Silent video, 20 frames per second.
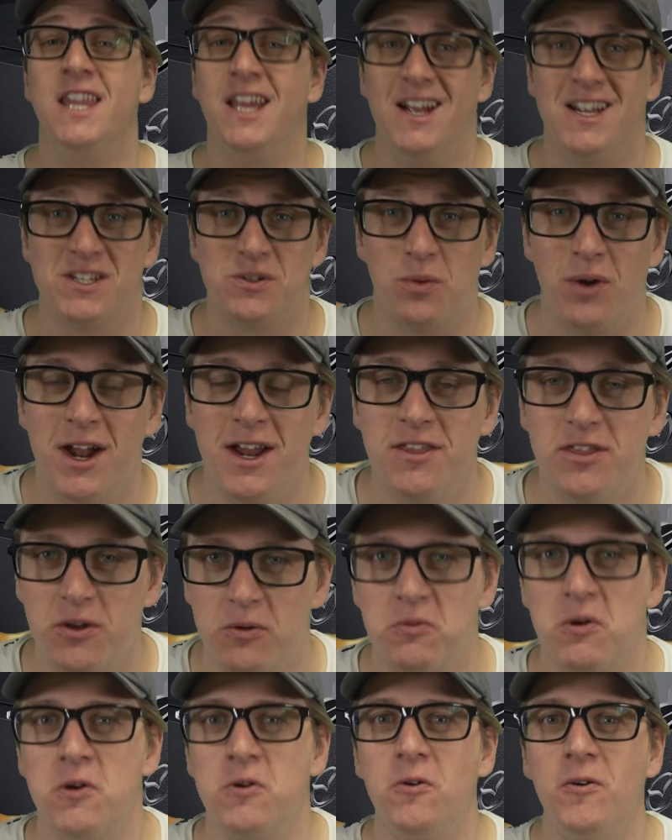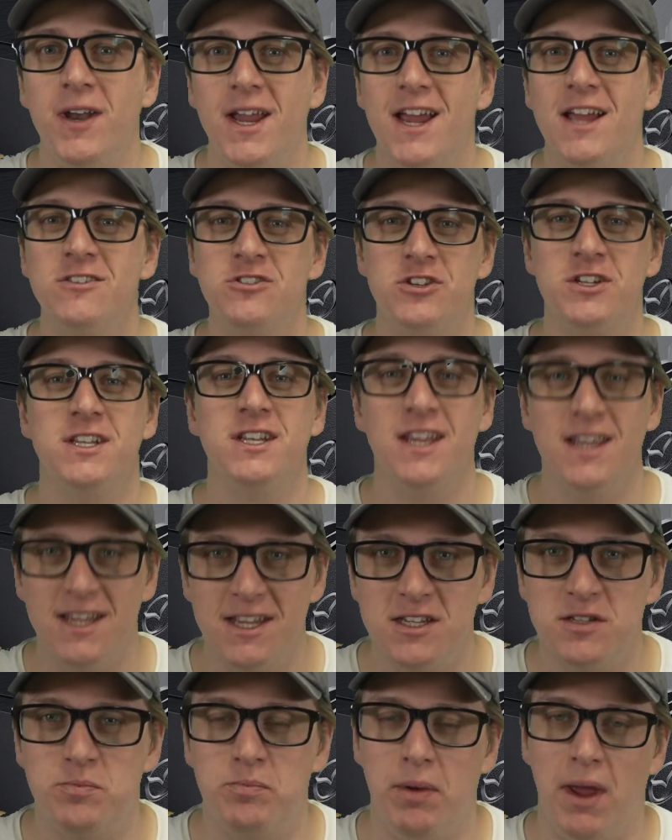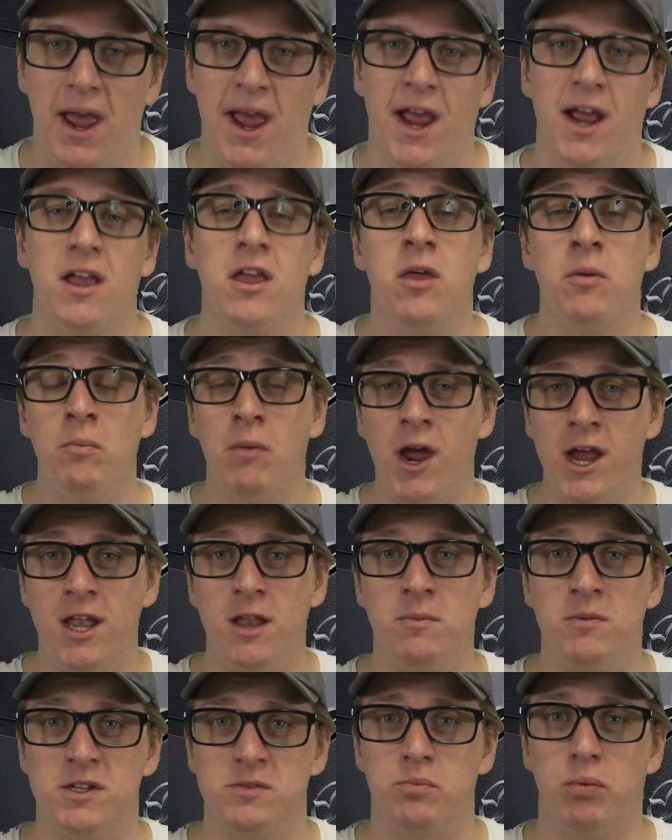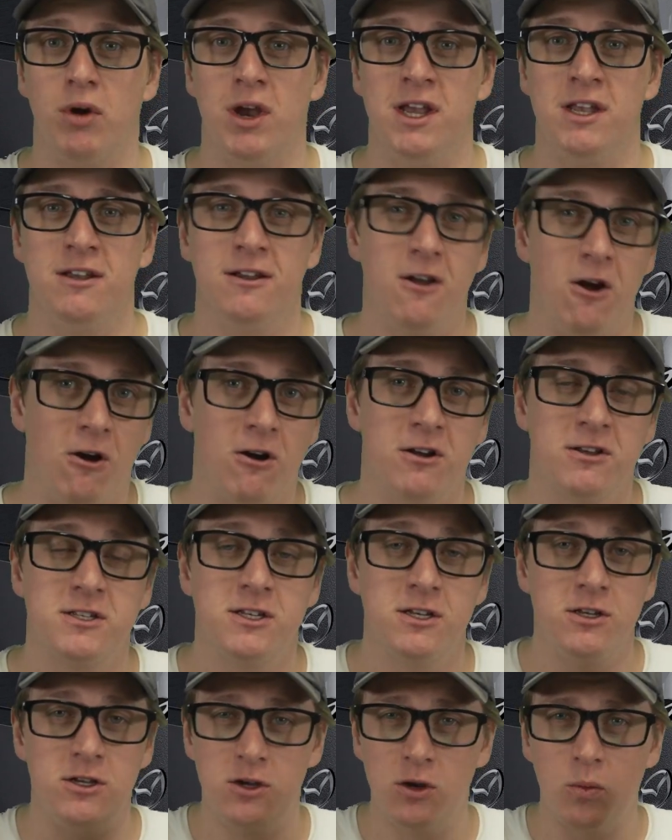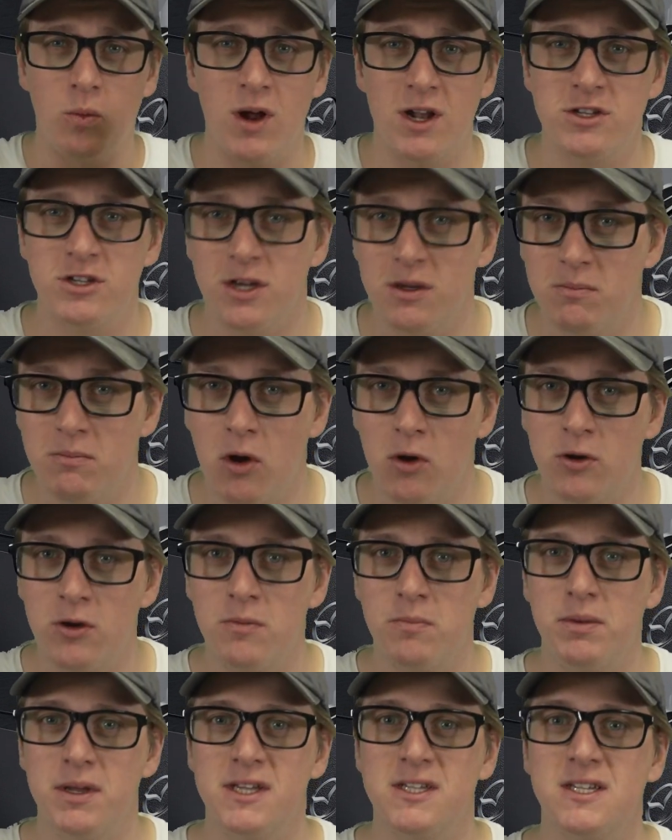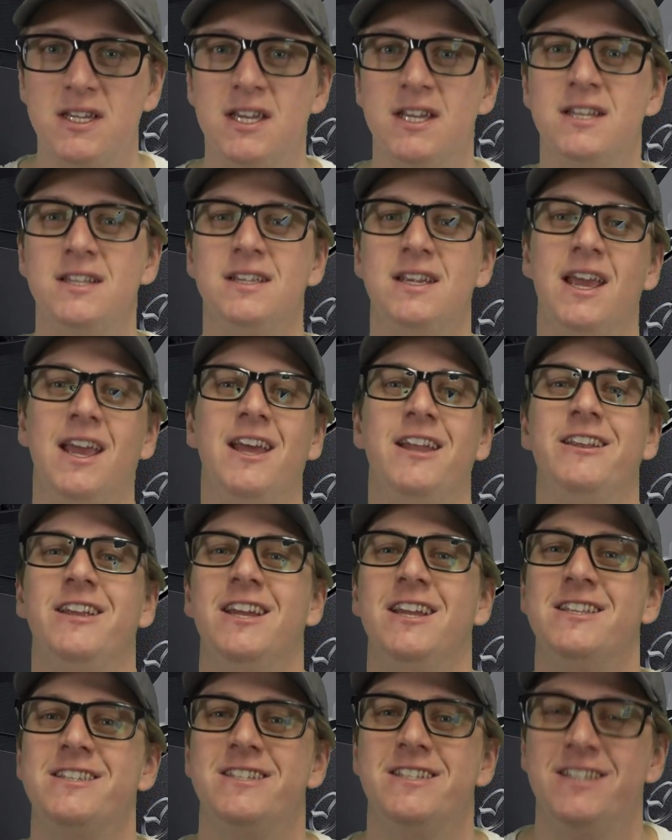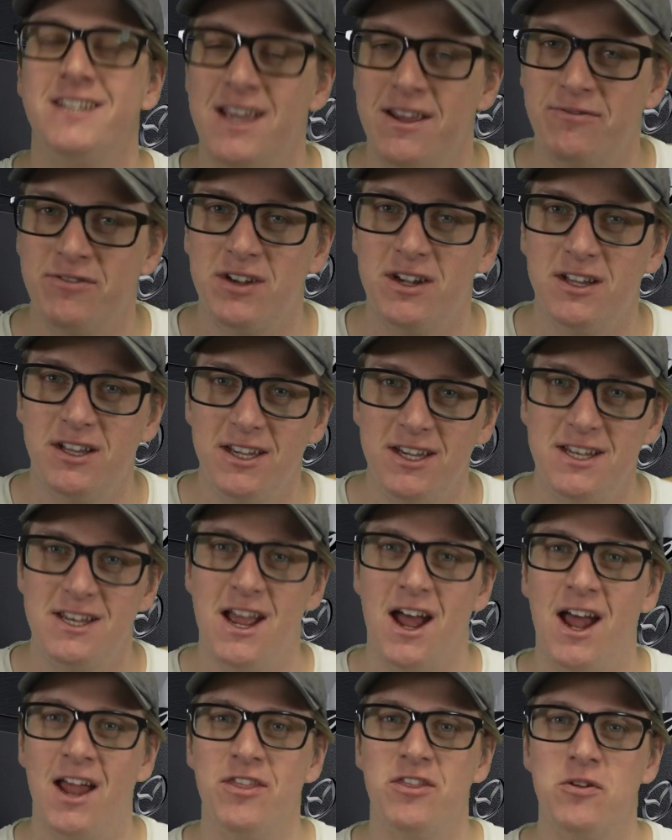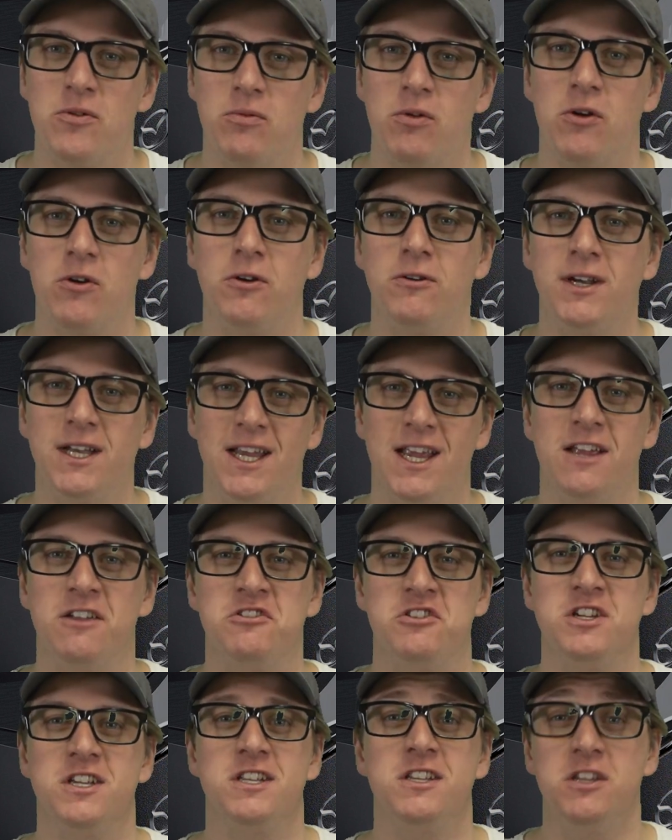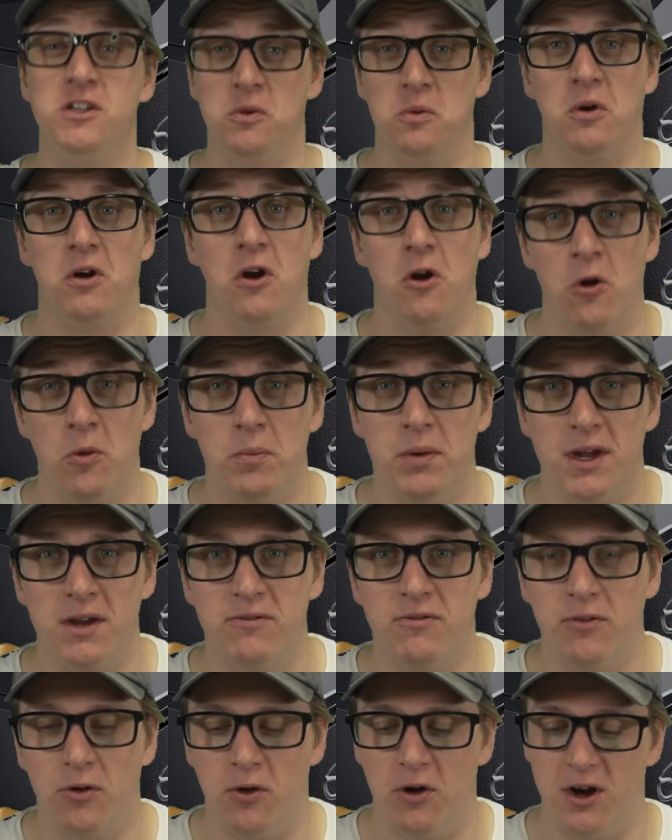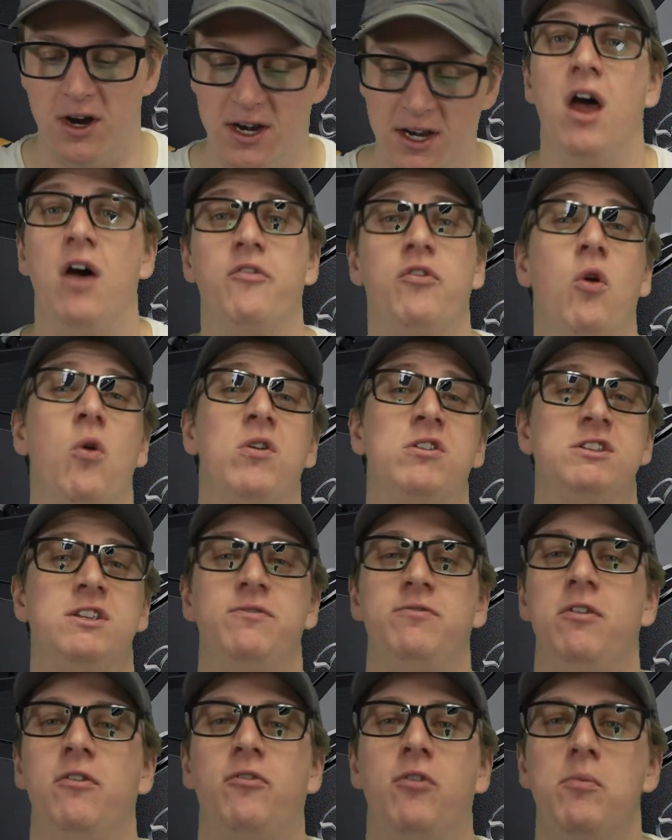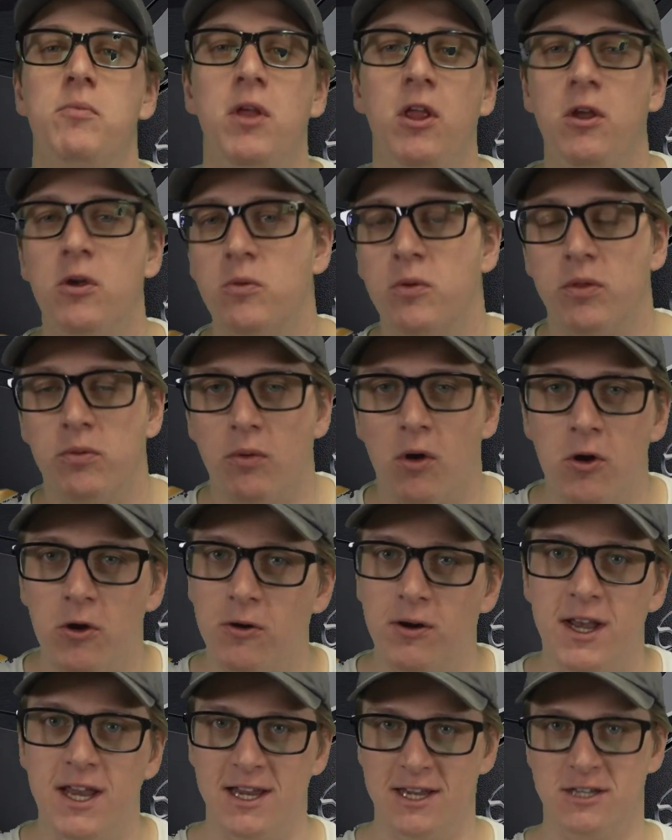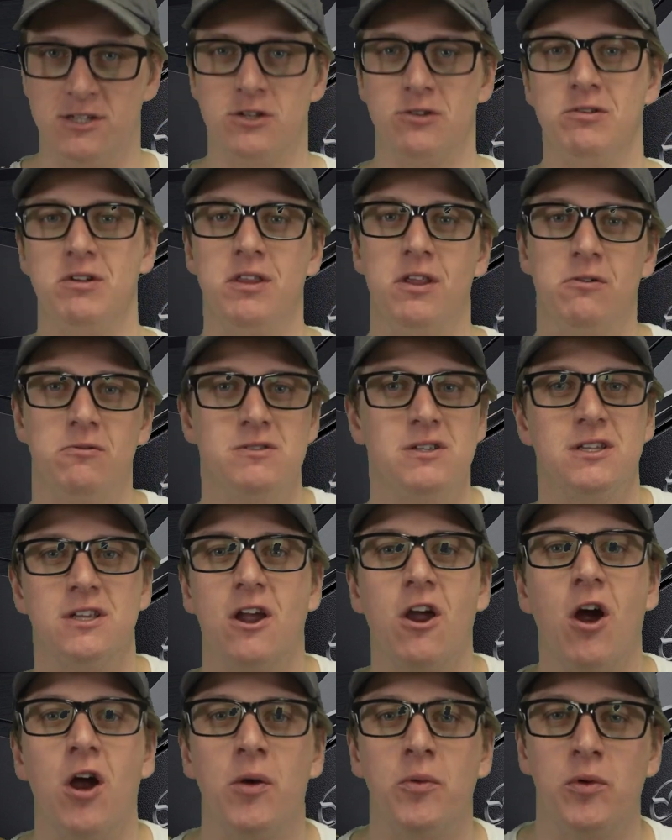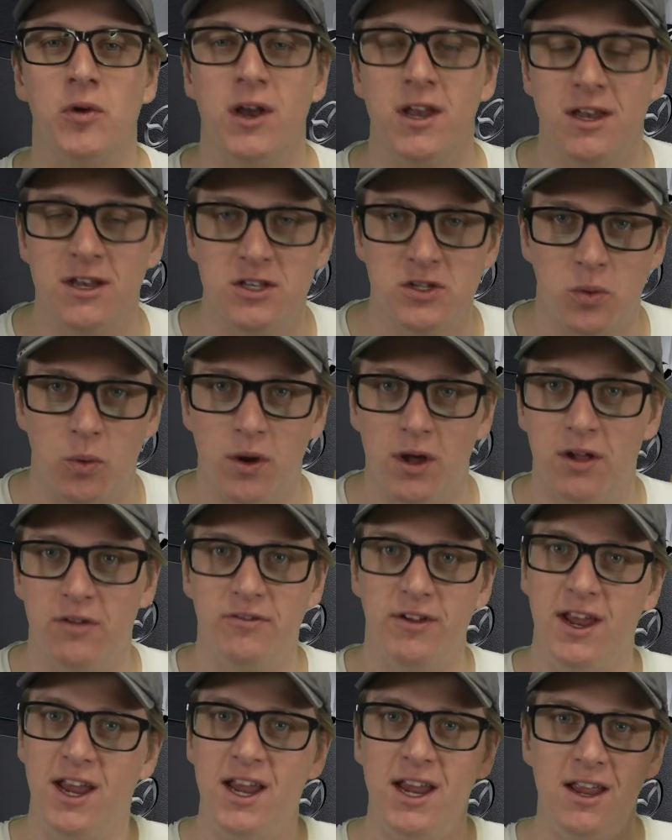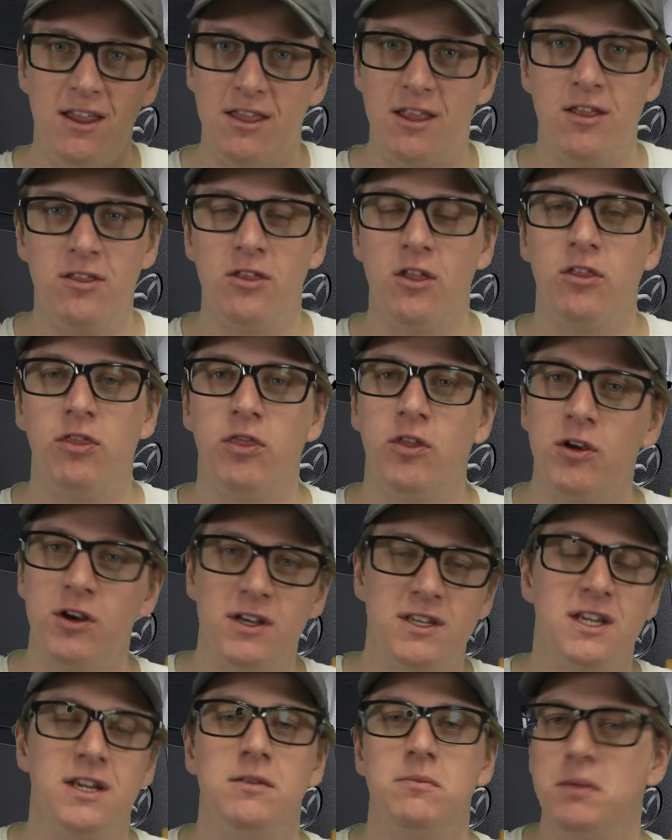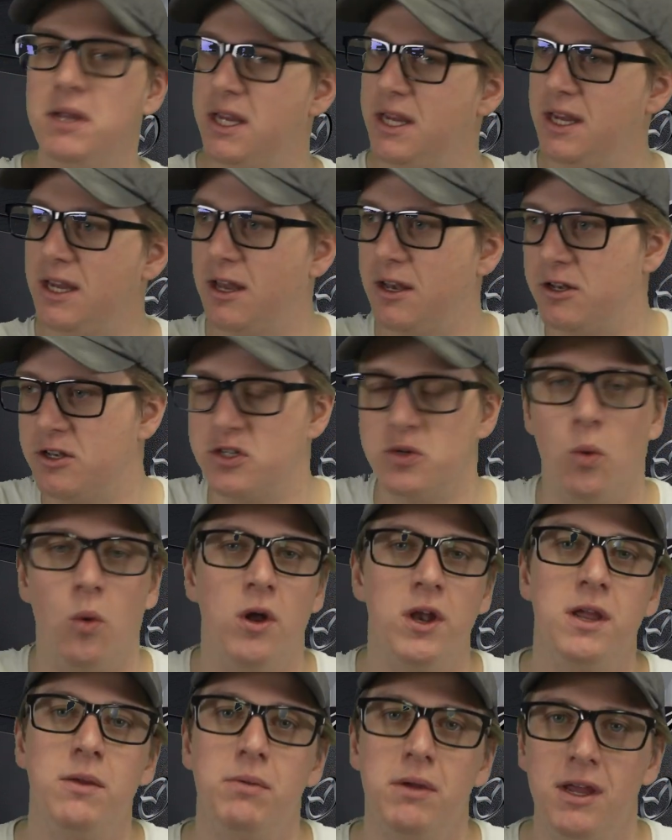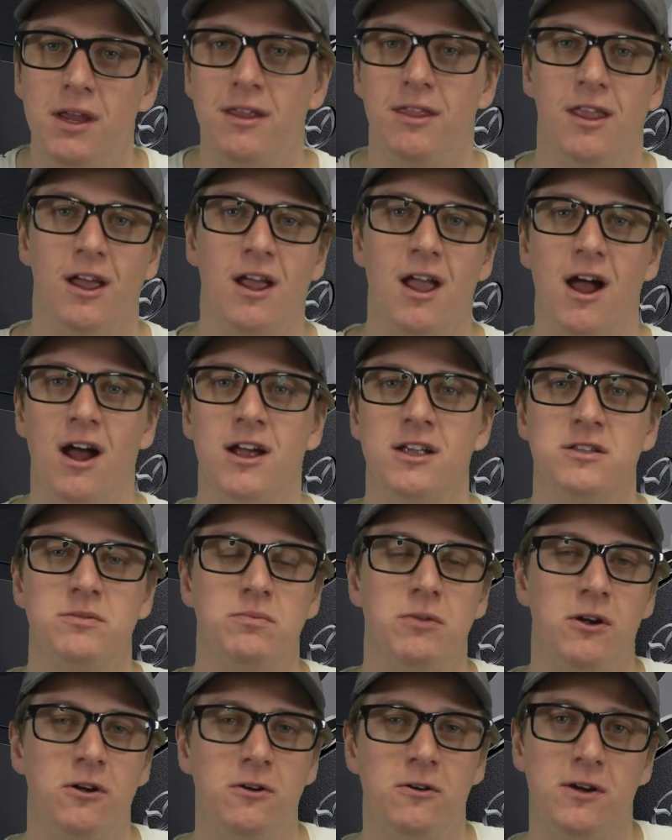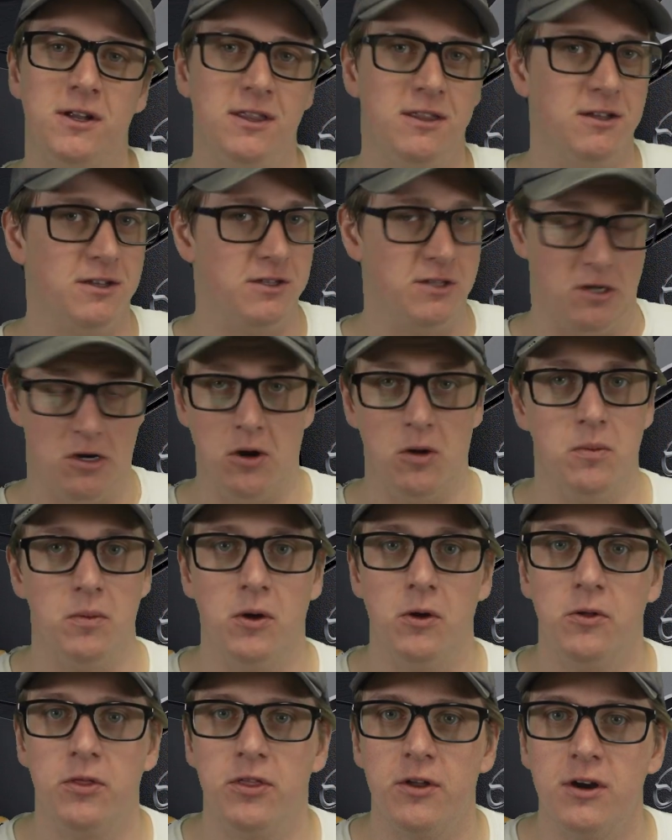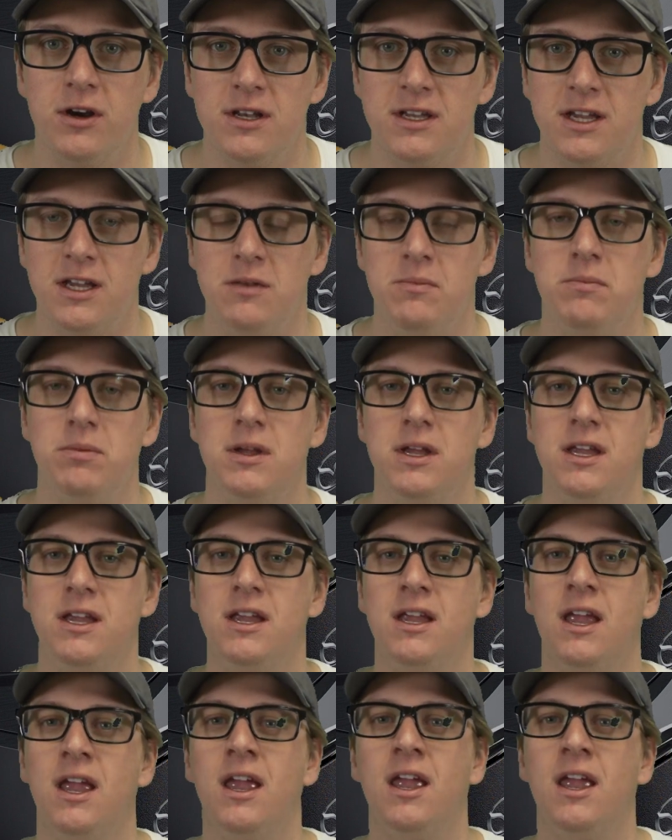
That's right, the rotary engine is back. My name is Braden Carlson, you're watching MotorBiscuit, and it's definitely not the rotary engine you were hoping for. Of course, if you're familiar with rotary history, there was the carbureted 12A, and then the 13B and 20B in the Cosmo, and the Turbo 13B.